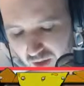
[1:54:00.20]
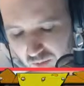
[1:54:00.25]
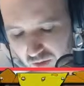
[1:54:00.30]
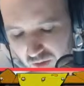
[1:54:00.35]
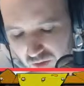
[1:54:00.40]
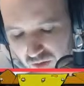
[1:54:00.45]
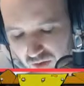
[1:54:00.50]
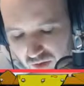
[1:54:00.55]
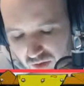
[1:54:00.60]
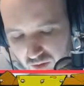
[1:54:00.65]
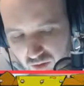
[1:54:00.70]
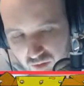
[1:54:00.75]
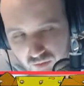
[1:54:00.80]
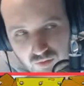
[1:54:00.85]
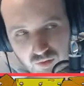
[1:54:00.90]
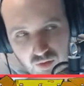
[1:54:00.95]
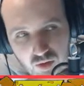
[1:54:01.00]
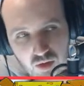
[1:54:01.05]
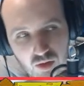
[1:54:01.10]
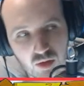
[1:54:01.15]
I'd just sort
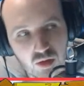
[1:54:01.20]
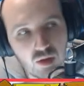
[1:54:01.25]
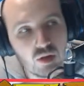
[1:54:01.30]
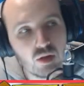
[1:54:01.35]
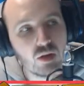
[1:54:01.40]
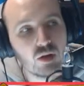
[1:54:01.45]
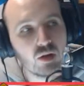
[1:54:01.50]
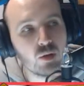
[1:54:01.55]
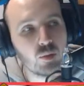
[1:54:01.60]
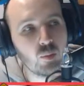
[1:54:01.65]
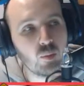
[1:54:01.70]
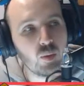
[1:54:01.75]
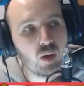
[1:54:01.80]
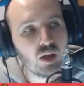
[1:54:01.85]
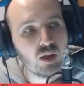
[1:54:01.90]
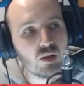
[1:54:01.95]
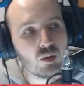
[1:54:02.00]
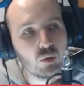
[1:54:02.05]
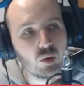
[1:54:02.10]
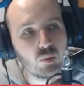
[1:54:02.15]
of
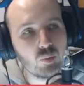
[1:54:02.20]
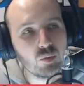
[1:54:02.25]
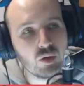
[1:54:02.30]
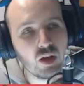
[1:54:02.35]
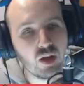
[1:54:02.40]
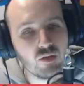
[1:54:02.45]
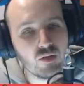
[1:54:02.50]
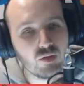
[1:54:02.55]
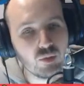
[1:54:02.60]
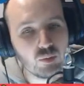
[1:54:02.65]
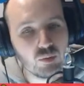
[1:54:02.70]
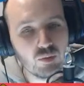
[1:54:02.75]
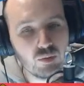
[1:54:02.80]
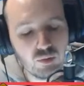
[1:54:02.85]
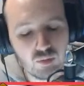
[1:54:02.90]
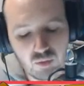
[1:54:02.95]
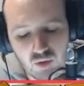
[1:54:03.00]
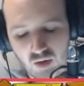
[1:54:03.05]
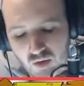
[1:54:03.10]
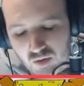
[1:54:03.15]
paint them up to have him.
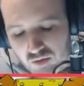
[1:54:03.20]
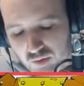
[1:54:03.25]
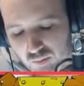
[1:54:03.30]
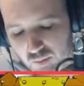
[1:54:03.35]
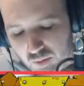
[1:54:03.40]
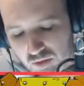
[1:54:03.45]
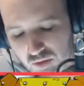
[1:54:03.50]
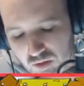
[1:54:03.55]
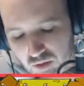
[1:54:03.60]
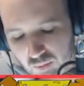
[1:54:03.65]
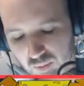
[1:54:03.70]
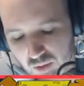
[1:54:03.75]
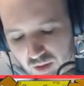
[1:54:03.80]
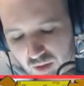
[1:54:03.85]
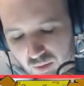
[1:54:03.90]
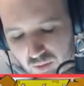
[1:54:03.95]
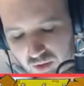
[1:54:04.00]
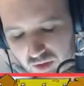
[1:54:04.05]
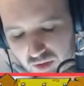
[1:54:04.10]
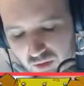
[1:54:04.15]
I suppose you could play
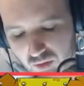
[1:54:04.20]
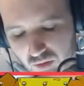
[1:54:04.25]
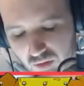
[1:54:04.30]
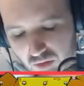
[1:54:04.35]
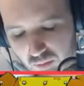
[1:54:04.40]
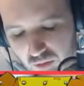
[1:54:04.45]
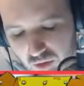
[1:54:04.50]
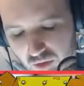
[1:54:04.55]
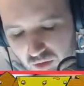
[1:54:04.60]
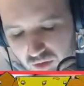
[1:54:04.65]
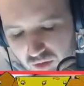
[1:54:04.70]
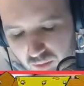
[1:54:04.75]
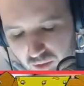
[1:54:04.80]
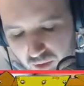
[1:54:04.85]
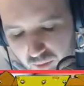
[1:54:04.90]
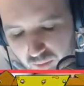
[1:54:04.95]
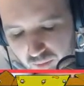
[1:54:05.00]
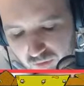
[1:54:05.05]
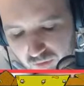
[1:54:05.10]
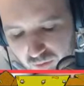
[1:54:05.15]
him in a Gorka Morka
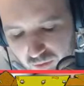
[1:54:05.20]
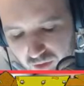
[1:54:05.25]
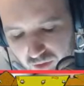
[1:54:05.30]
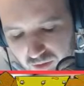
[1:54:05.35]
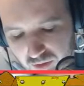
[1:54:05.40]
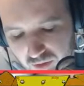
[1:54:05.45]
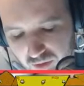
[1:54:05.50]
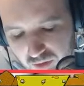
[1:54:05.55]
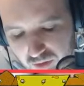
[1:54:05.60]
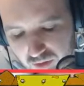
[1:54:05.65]
mob if you wanted.